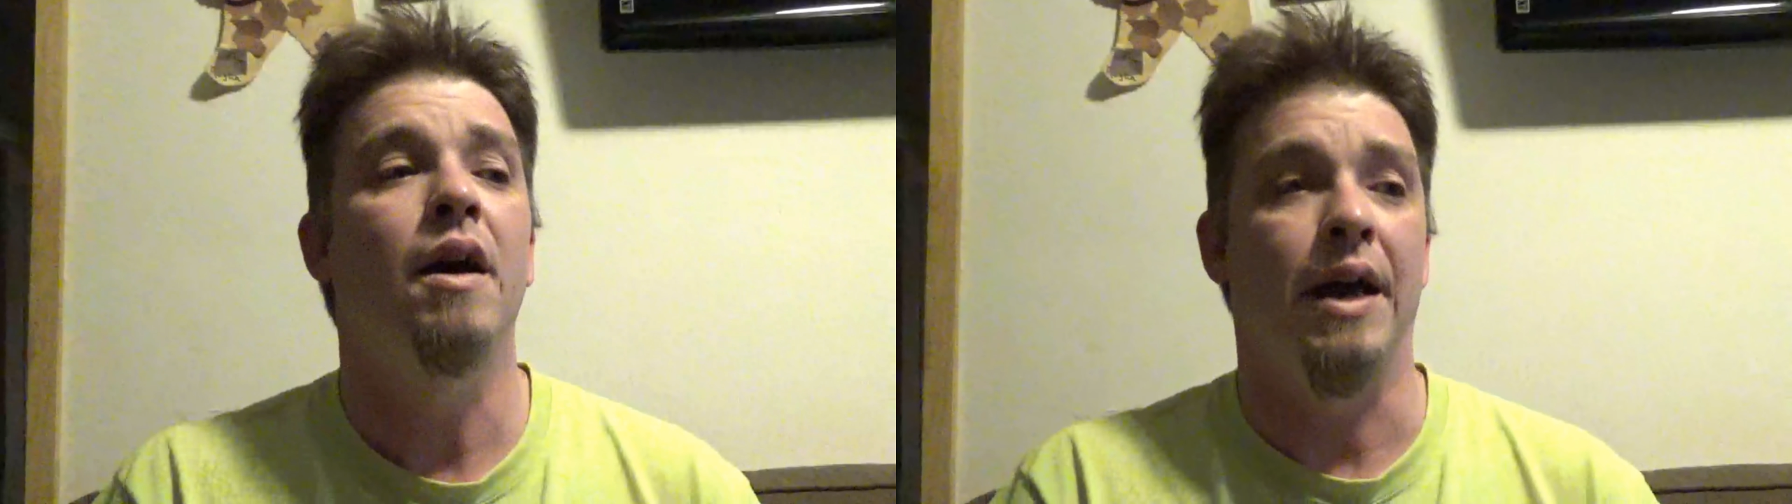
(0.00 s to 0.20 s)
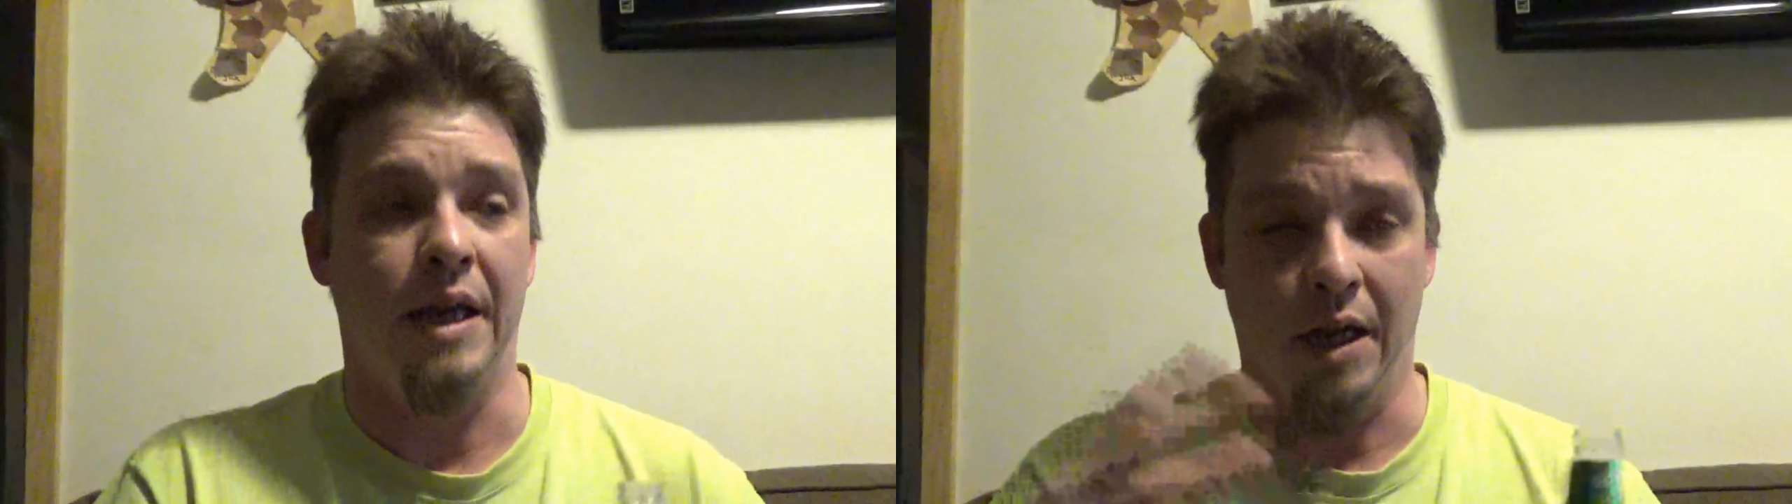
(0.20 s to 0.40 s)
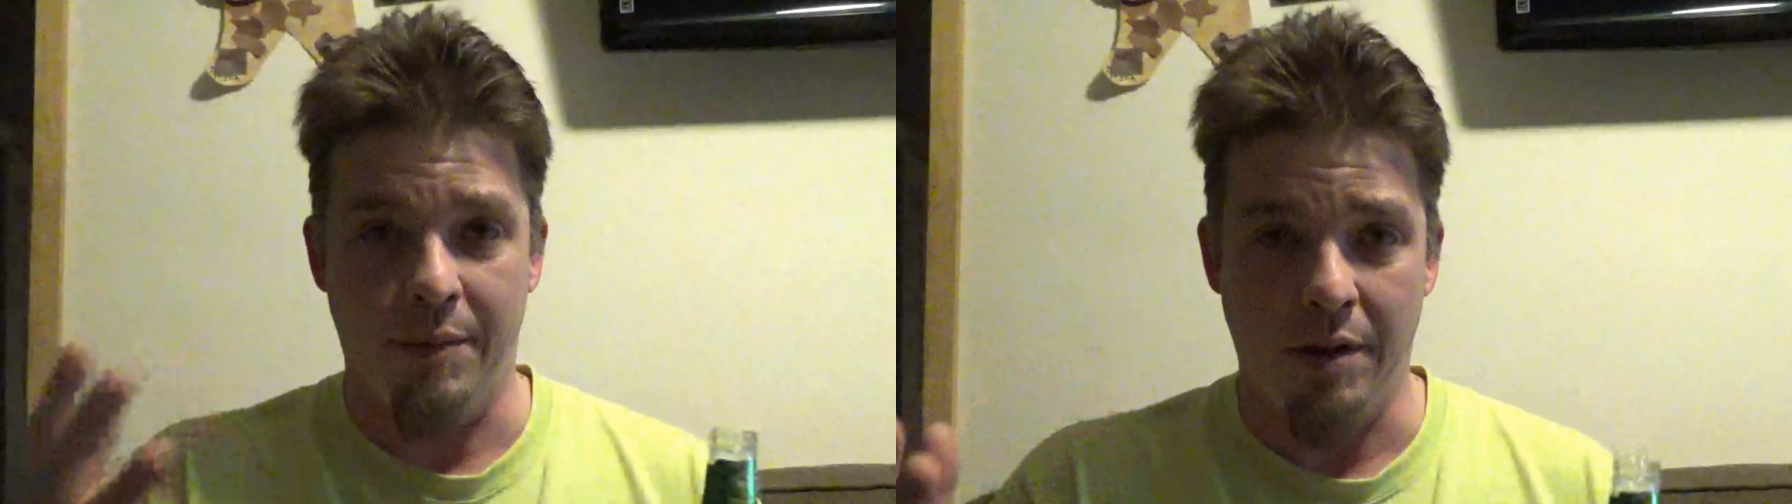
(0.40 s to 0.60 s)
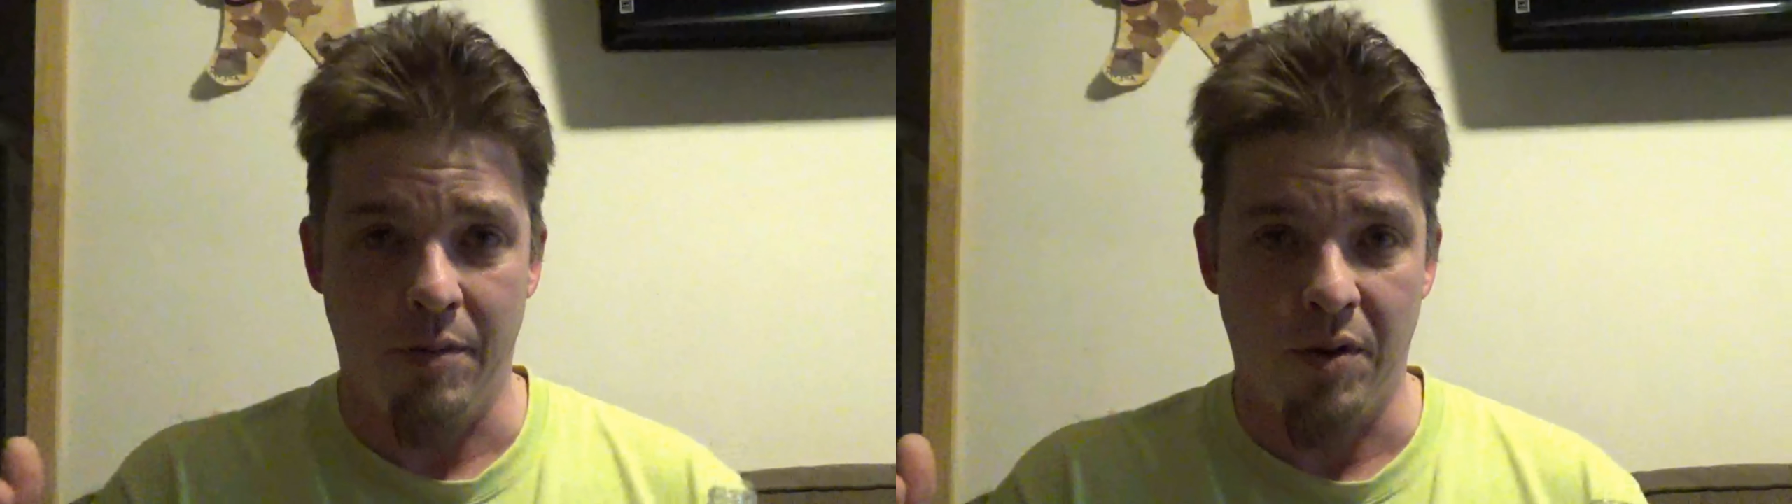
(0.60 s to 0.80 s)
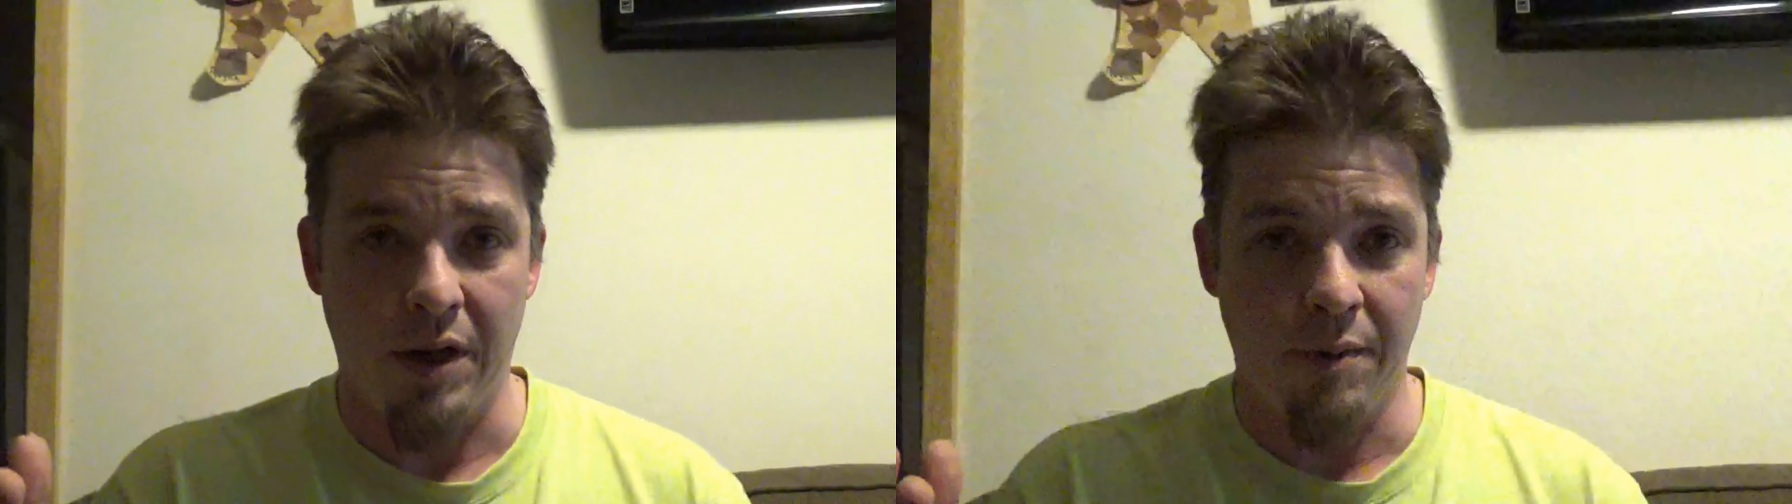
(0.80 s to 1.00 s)
I get up in the
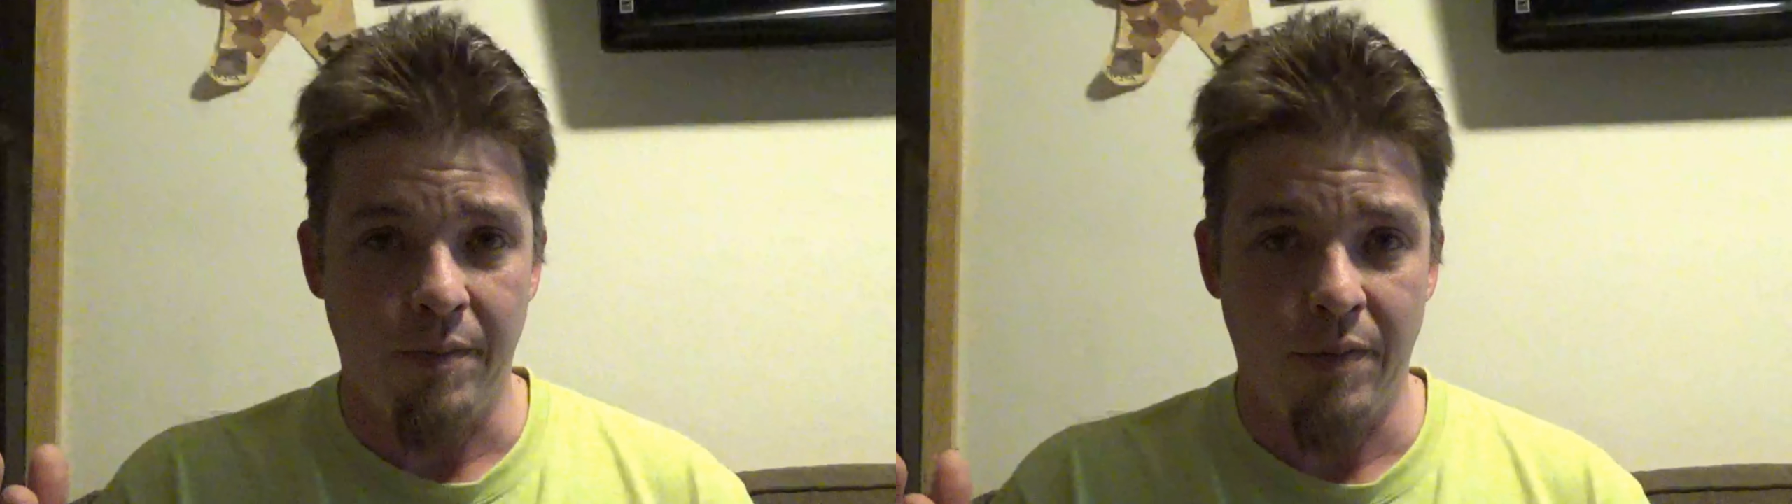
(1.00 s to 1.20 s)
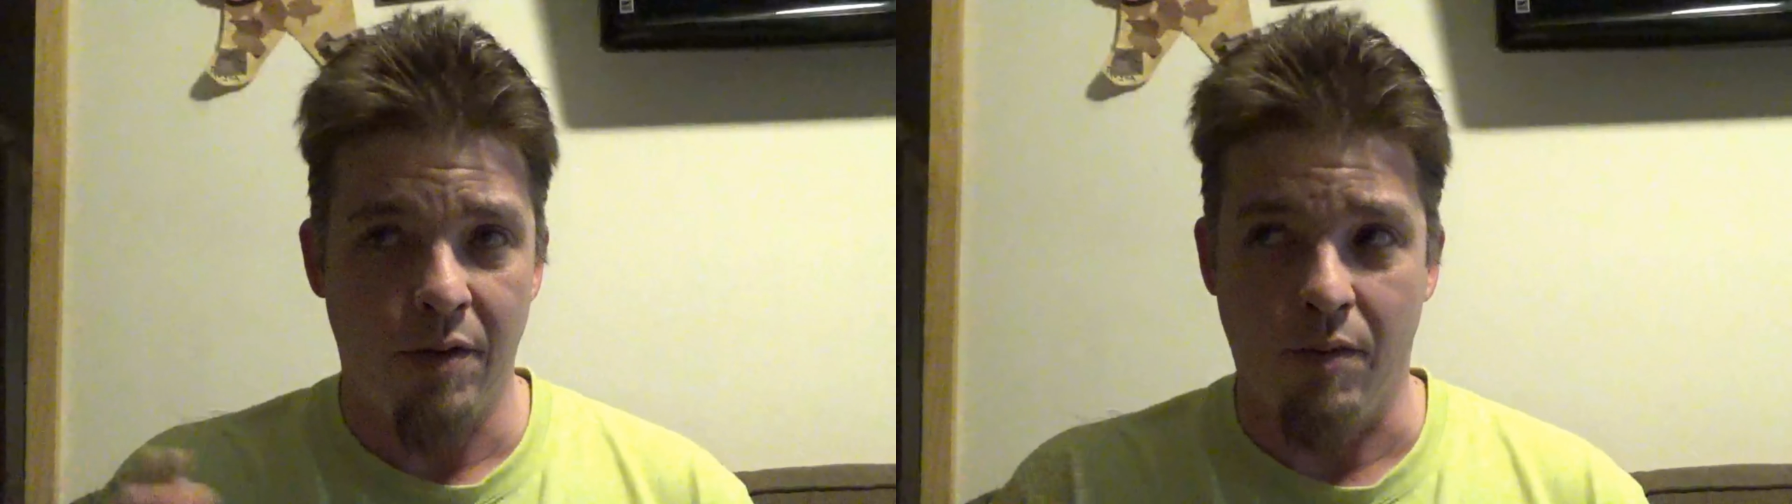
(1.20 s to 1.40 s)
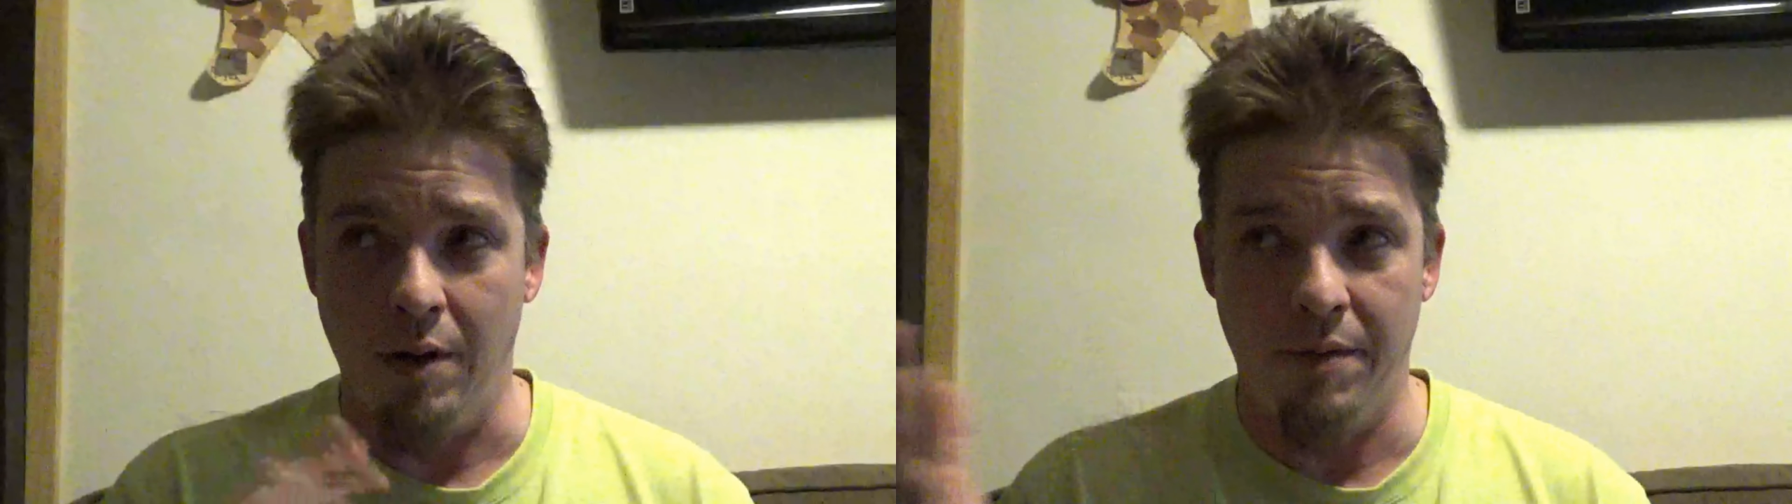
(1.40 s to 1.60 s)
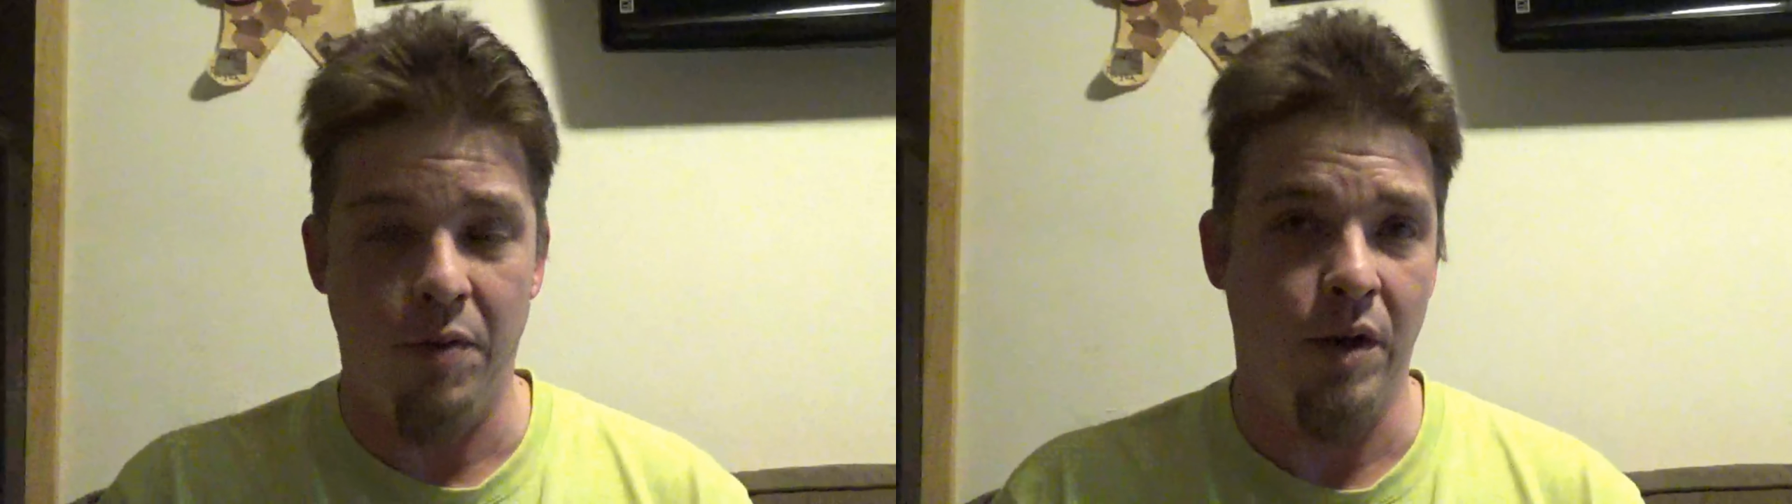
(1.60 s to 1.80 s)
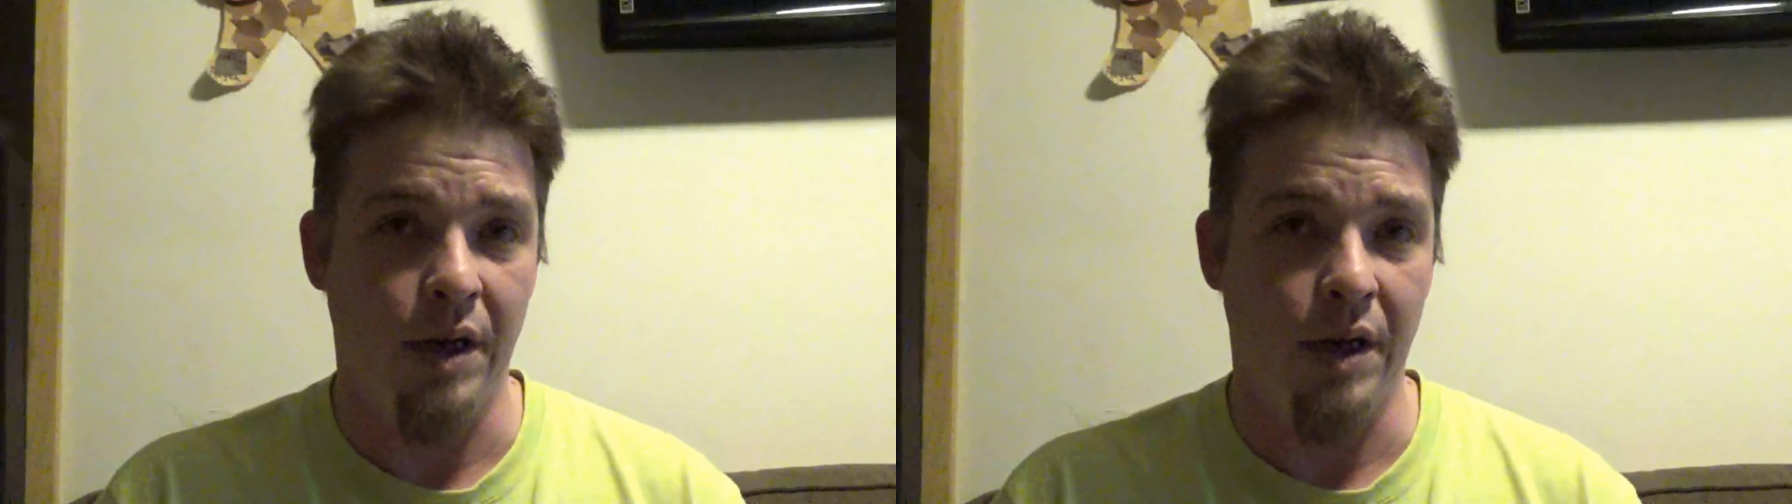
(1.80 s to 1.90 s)
morning, right before